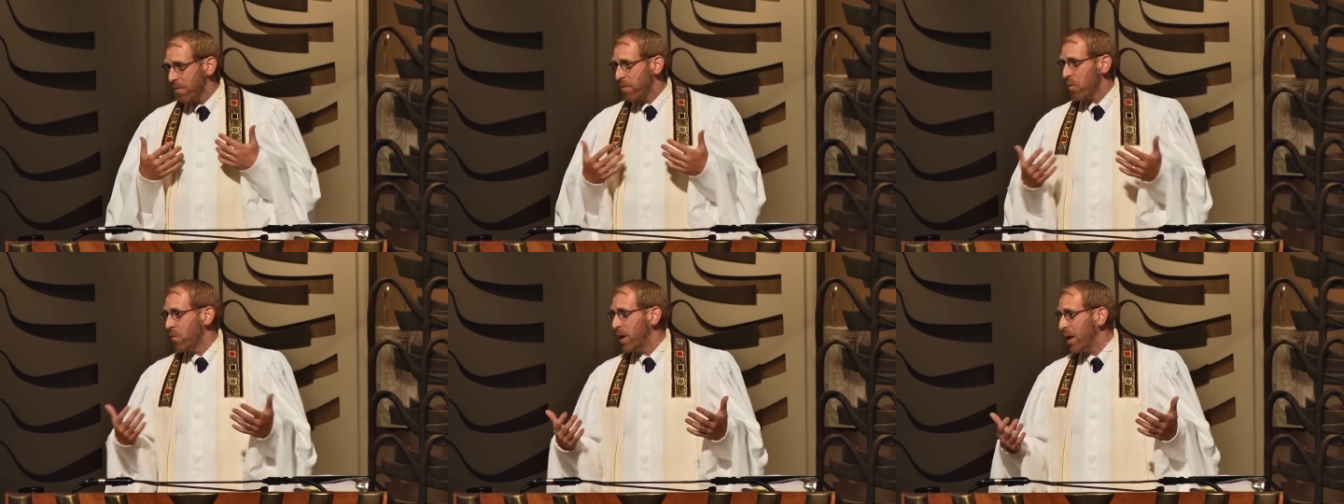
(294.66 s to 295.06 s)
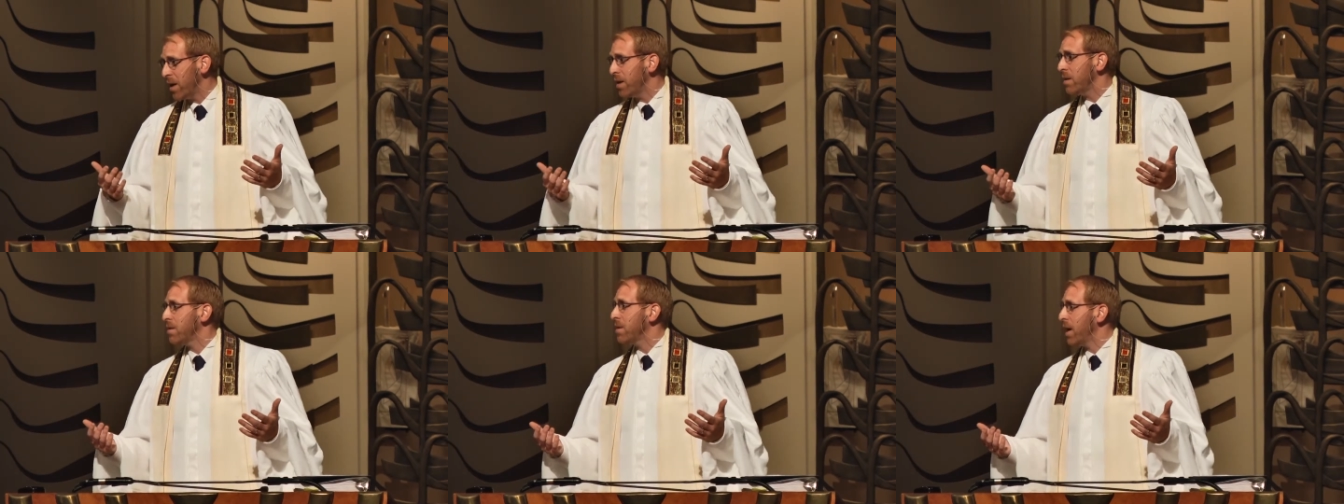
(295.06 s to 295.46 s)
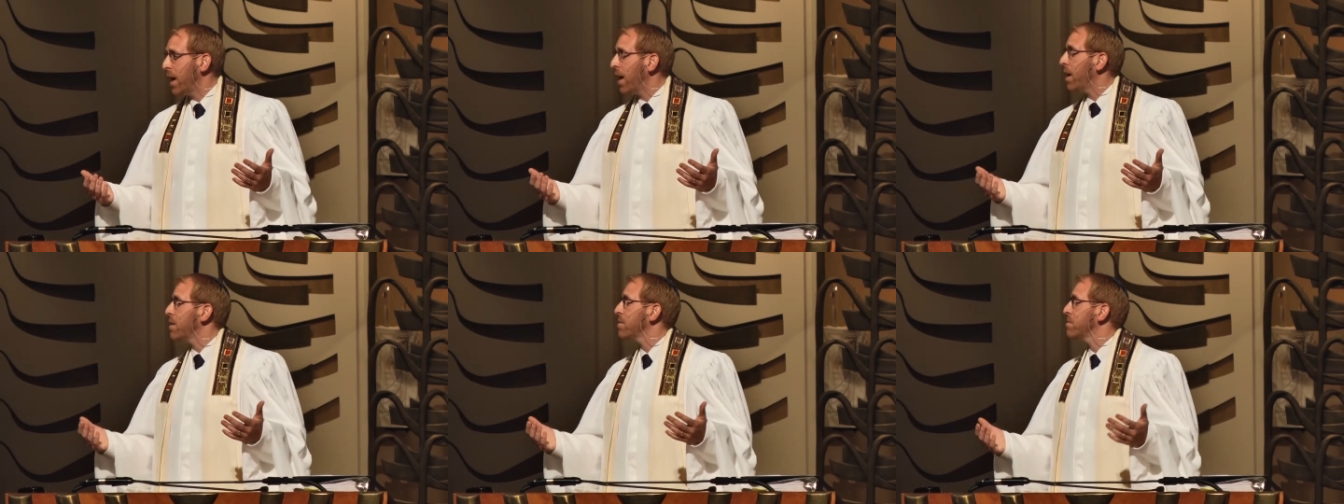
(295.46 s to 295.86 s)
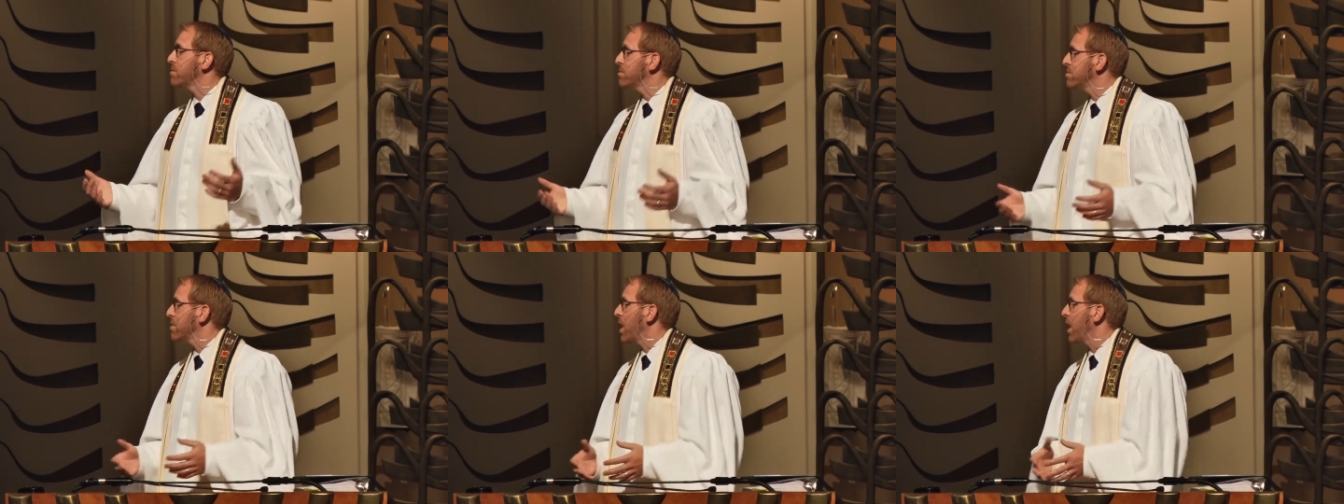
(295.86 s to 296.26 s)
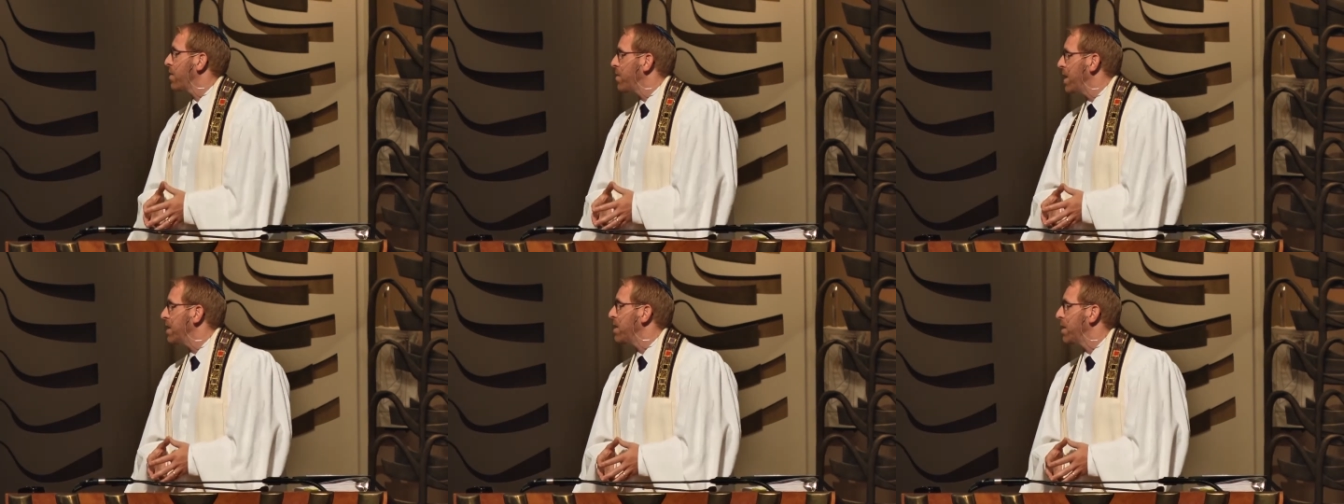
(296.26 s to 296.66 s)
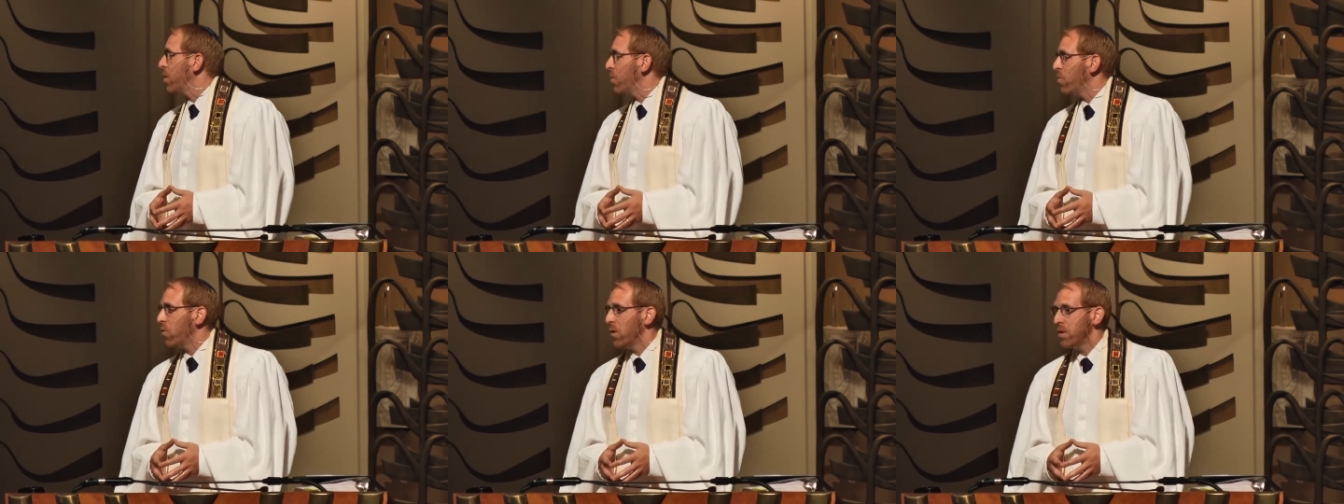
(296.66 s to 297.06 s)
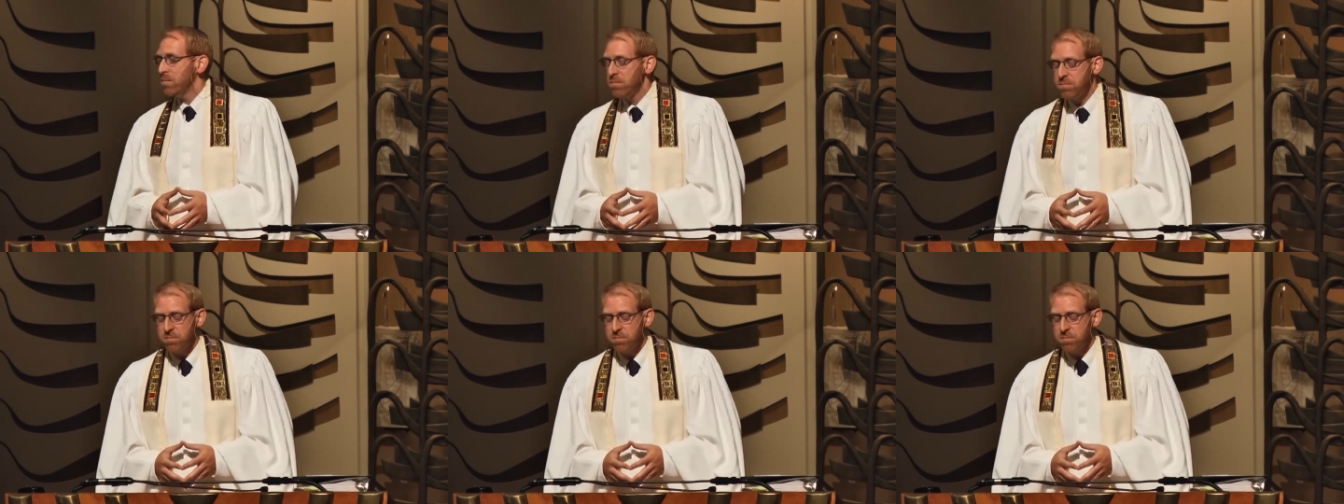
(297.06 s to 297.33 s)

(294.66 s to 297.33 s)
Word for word: For me, yeah, I'd made the airborne.